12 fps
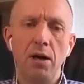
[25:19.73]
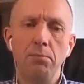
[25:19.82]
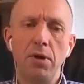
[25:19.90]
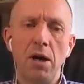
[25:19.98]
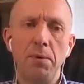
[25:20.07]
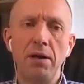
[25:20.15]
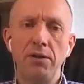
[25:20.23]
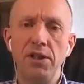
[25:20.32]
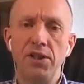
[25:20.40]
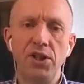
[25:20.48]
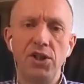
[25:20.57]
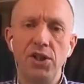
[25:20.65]
about
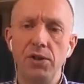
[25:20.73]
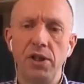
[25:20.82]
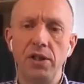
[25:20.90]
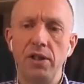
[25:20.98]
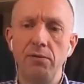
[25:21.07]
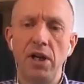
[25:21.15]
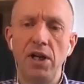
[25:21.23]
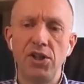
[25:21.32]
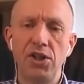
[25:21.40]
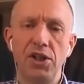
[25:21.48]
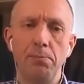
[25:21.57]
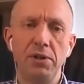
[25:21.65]
these issues. And the
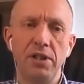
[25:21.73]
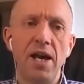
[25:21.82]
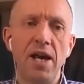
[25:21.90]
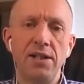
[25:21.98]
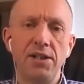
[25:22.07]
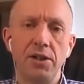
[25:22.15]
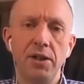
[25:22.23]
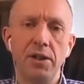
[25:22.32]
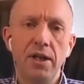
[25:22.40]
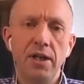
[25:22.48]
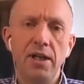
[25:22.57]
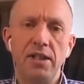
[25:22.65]
relationship is there to
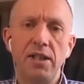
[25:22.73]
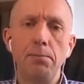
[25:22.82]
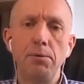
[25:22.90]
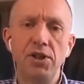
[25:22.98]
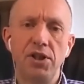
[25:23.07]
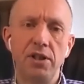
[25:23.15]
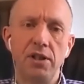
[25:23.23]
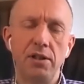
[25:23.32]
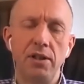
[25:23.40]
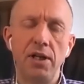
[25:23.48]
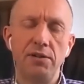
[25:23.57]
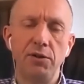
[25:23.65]
establish the
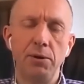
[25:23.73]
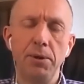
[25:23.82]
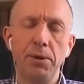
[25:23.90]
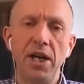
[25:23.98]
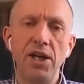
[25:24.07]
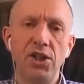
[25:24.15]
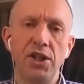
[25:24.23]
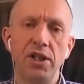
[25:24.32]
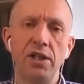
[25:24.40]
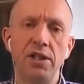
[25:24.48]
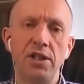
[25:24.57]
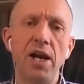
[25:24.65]
lines of communication
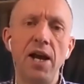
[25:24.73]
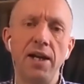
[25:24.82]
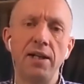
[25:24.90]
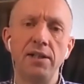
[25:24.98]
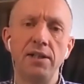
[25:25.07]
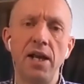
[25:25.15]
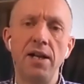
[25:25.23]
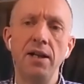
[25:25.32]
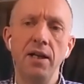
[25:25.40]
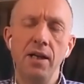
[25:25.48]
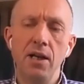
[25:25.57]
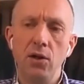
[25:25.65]
and then
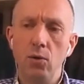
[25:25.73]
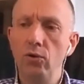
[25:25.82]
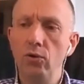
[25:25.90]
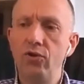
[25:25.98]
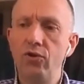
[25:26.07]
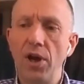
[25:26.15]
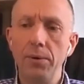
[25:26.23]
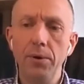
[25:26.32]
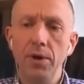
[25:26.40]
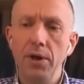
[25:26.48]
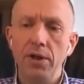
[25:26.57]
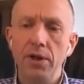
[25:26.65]
also,
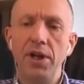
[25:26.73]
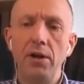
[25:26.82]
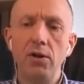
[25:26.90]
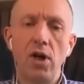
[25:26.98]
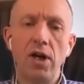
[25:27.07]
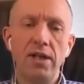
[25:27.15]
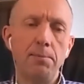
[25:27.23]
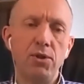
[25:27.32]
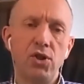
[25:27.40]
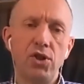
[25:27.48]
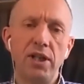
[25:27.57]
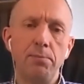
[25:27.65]
you know, try and
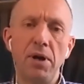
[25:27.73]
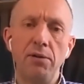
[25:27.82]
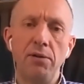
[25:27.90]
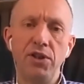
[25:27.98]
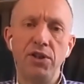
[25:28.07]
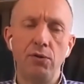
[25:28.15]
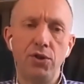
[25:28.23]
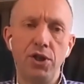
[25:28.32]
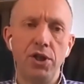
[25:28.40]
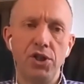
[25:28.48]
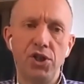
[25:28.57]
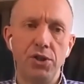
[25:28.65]
demonstrate the benefits of
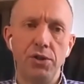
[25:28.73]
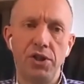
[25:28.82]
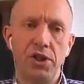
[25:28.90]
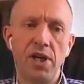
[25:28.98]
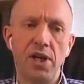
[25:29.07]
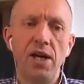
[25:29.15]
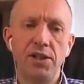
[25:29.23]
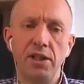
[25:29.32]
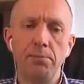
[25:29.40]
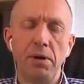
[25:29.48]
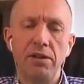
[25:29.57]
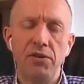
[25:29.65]
church to the society,
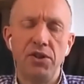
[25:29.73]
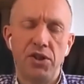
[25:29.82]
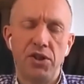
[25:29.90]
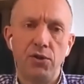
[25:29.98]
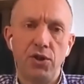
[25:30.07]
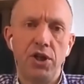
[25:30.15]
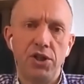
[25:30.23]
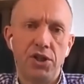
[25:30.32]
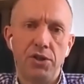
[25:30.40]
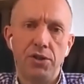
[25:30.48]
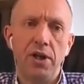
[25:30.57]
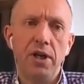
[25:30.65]
the benefits of church
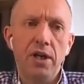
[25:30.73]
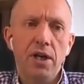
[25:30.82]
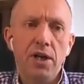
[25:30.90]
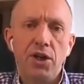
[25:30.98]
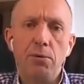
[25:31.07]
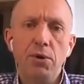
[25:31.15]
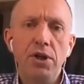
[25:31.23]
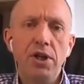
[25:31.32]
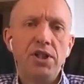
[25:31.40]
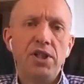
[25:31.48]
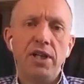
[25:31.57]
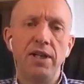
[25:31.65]
to the
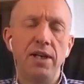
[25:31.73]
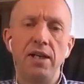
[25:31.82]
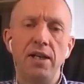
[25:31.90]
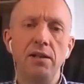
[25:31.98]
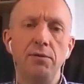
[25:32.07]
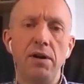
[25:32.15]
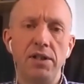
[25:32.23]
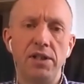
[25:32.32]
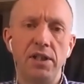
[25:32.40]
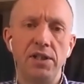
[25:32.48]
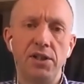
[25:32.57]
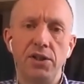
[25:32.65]
community in the various
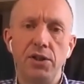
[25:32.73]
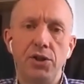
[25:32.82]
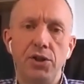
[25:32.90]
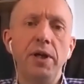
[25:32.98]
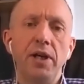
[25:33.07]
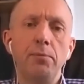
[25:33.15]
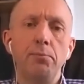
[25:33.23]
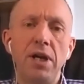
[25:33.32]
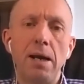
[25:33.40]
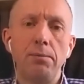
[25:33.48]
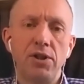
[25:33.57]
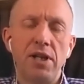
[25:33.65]
things that you're doing, and be
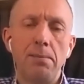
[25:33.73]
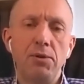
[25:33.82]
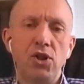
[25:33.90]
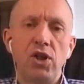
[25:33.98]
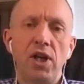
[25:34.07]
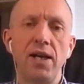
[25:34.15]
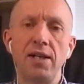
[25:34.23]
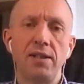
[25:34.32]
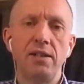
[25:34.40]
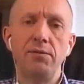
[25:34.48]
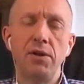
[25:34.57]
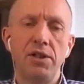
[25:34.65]
able to demonstrate that
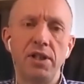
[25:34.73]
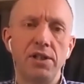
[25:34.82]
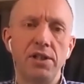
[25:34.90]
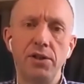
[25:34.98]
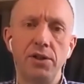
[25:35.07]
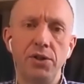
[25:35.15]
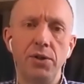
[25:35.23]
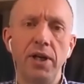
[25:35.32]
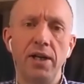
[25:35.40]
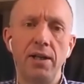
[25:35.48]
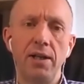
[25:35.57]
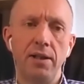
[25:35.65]
in the various things that you're doing.
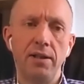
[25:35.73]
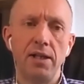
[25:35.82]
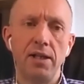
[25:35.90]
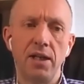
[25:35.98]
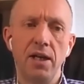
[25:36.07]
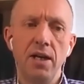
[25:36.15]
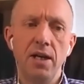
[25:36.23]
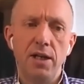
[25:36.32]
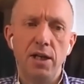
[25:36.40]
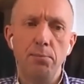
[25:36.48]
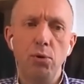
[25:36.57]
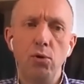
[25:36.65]
And I think that's
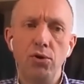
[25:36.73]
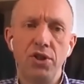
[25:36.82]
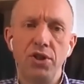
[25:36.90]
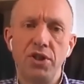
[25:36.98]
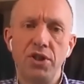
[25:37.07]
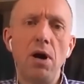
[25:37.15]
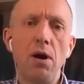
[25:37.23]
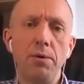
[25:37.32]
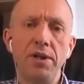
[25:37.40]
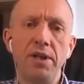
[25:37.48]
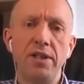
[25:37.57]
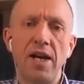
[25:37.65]
important as well. We
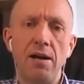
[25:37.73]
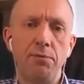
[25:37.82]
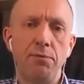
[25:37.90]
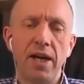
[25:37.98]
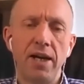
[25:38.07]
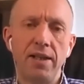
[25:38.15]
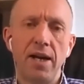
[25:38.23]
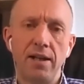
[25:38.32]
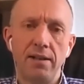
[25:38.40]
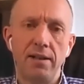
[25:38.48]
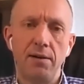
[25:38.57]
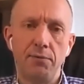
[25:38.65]
need to advocate
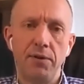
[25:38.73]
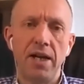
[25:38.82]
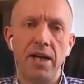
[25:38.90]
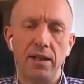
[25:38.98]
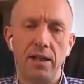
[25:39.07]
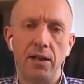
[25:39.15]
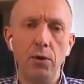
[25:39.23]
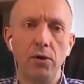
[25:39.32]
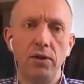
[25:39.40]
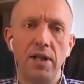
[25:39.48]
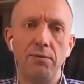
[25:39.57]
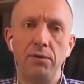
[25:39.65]
that for that at the
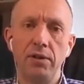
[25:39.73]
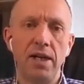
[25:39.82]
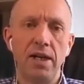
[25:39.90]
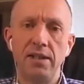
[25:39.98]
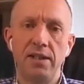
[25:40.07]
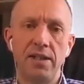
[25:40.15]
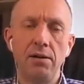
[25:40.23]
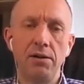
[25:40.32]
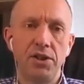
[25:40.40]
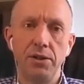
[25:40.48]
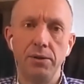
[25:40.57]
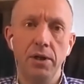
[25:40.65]
local level. That is down to